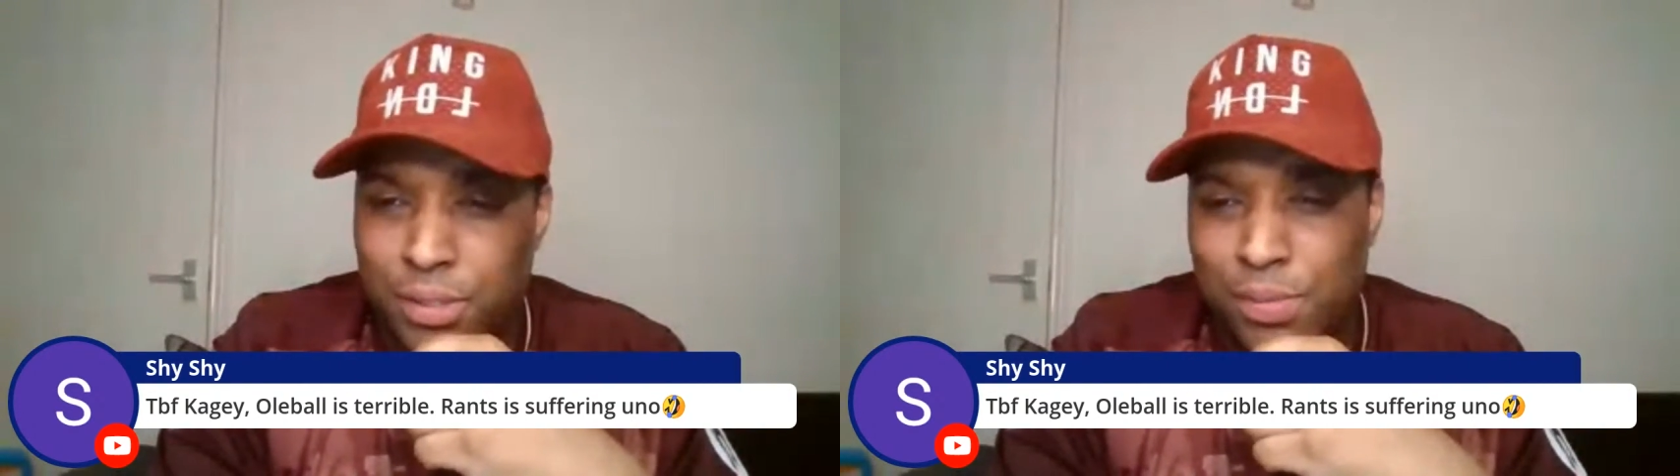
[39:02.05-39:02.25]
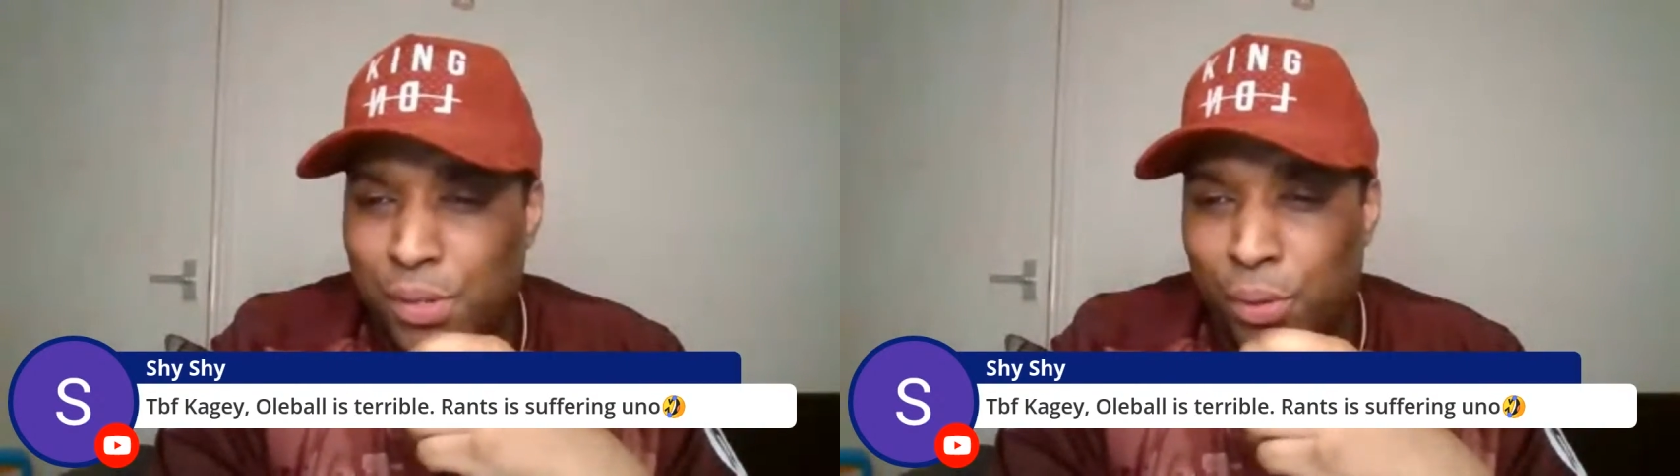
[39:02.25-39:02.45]

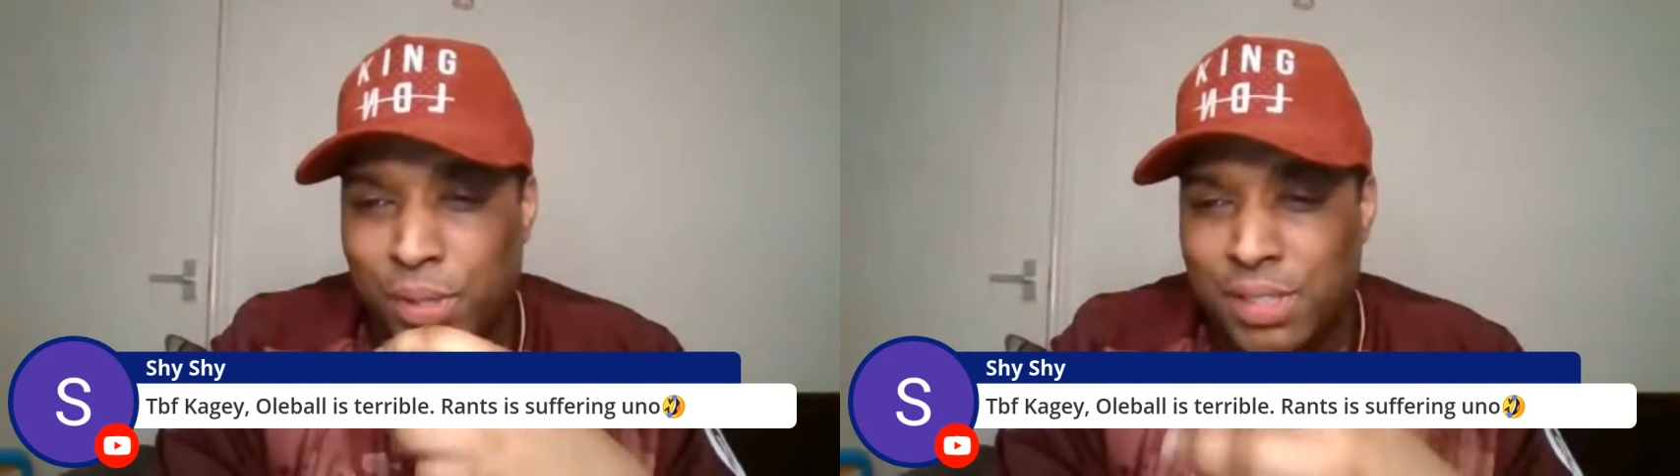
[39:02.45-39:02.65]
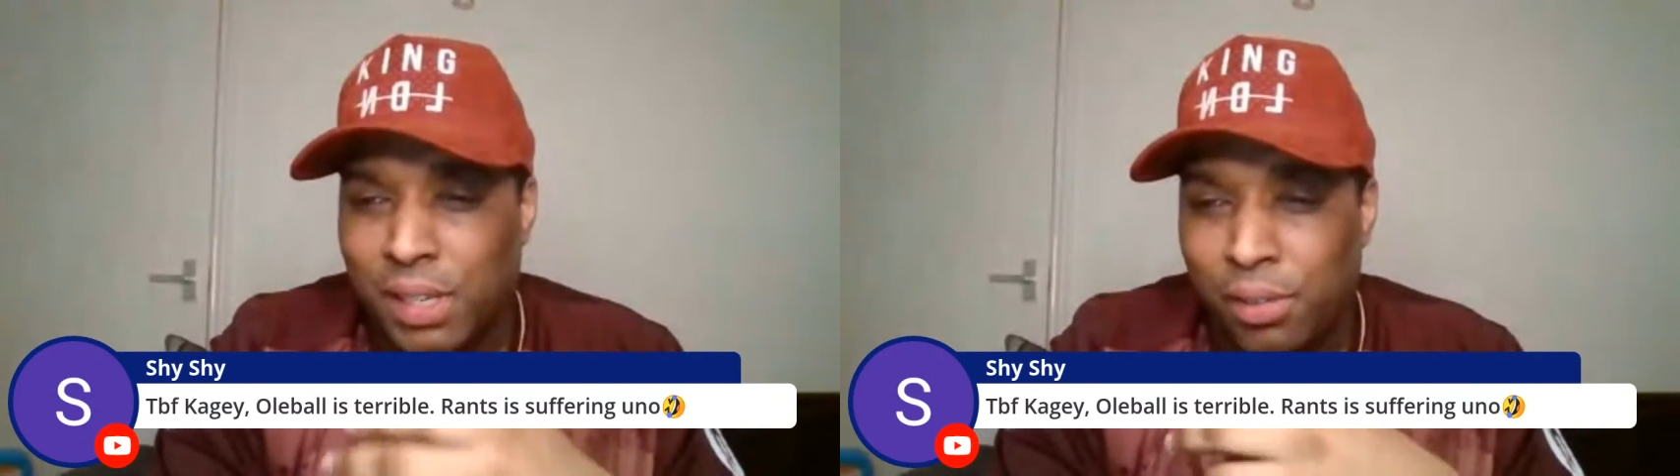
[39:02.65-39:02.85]

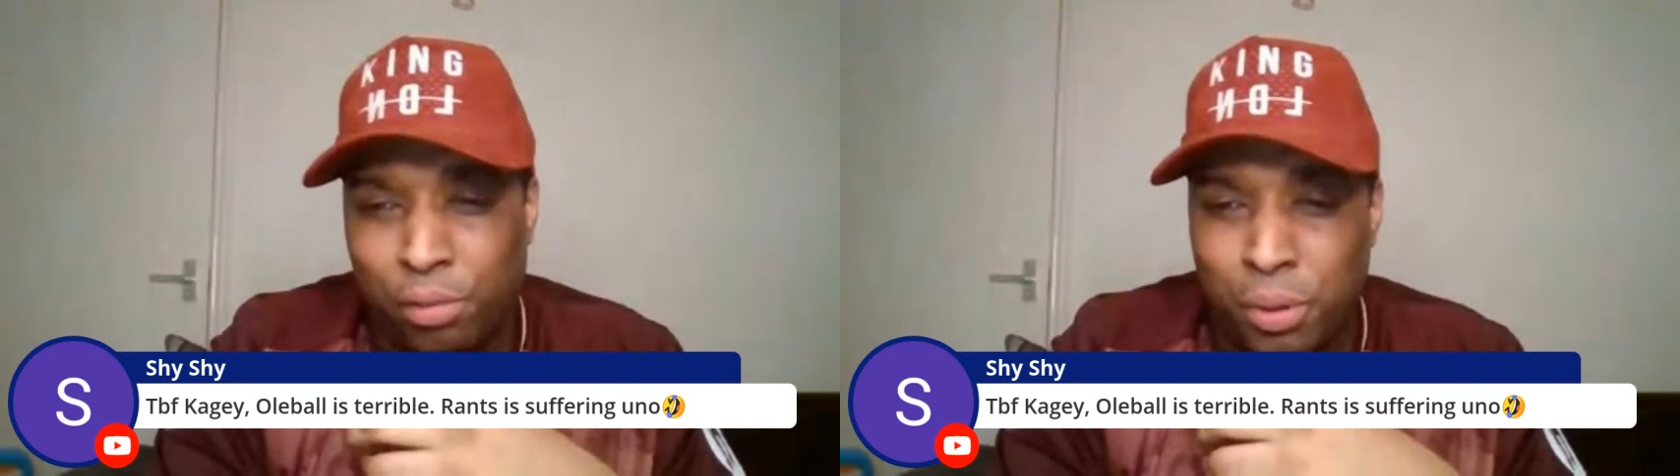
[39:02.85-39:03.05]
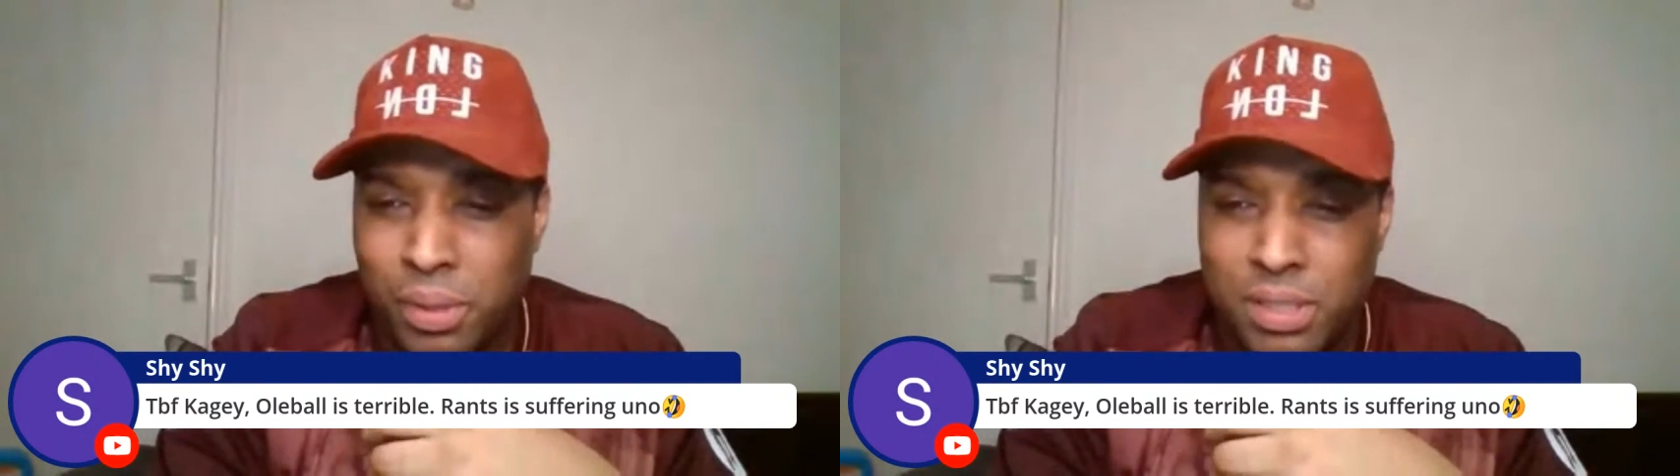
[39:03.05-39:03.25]
delivery and
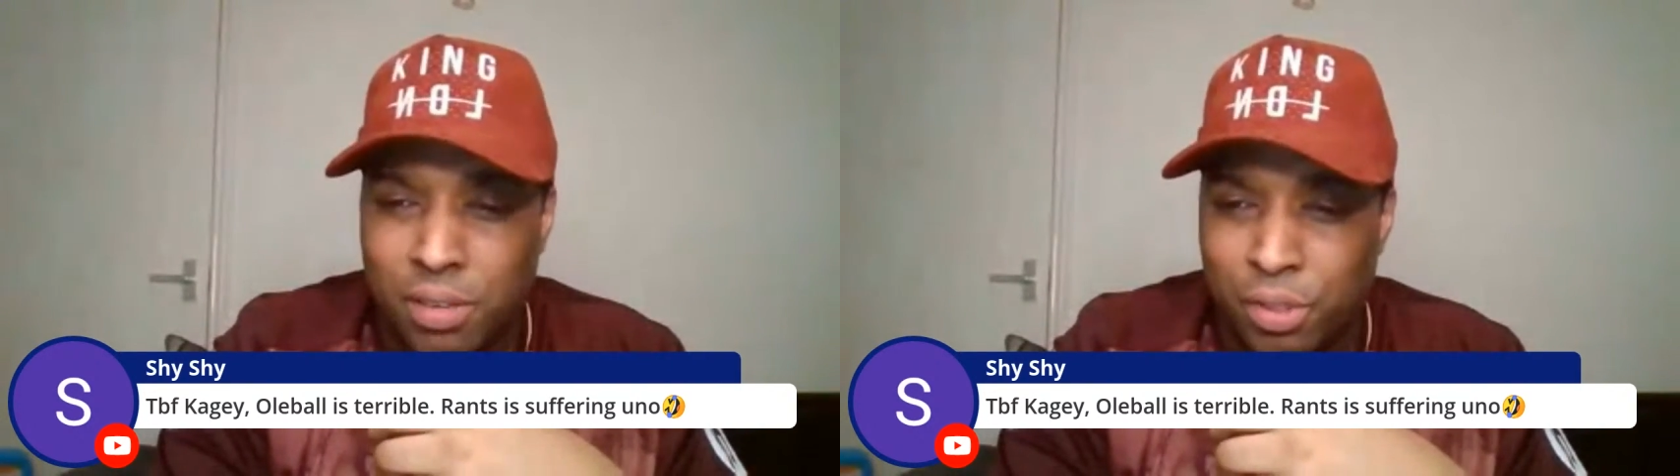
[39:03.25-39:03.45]
stuff is just